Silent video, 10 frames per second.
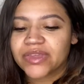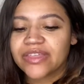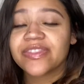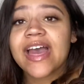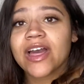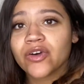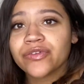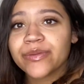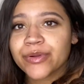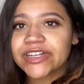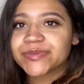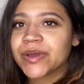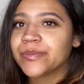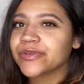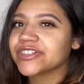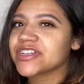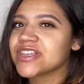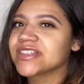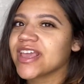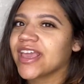the Elvie breast pump, which
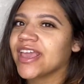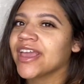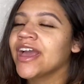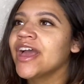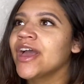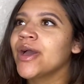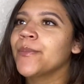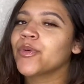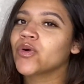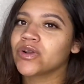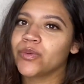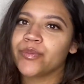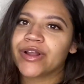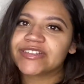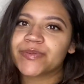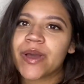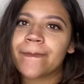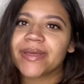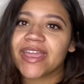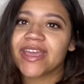is a portable breast
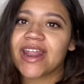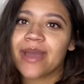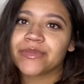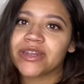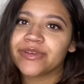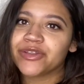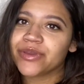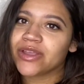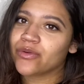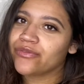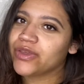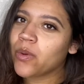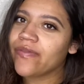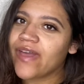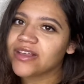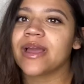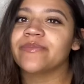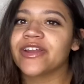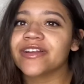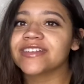pump, and I'm gonna be doing a review on that. I'm
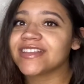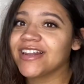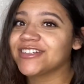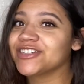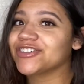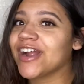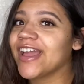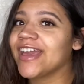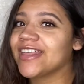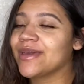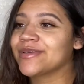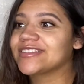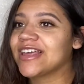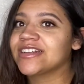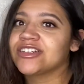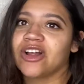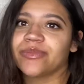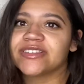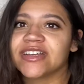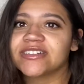very excited to try it, and I'm excited to not
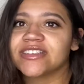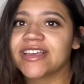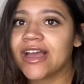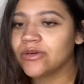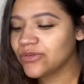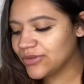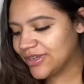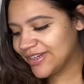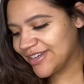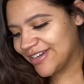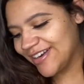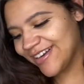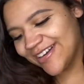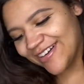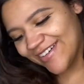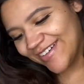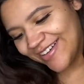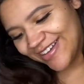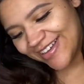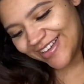be stuck to the couch. Ooh, good girl.
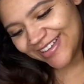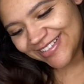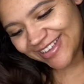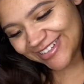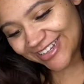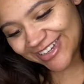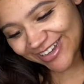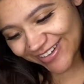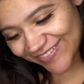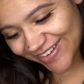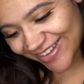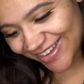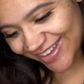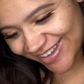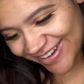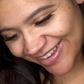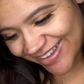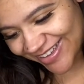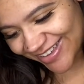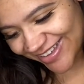That's a good one.
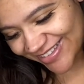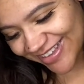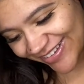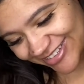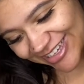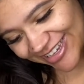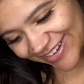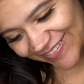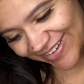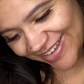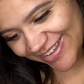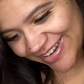That was a good one.